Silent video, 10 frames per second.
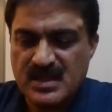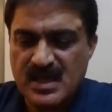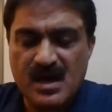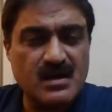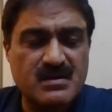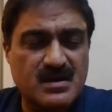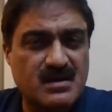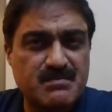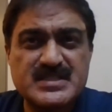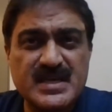they
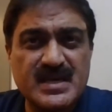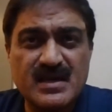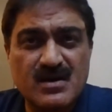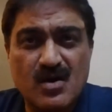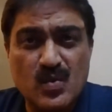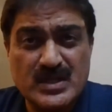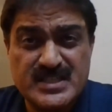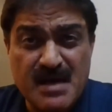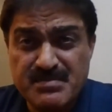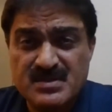are busy on
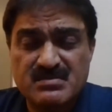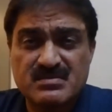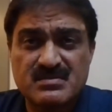WhatsApp.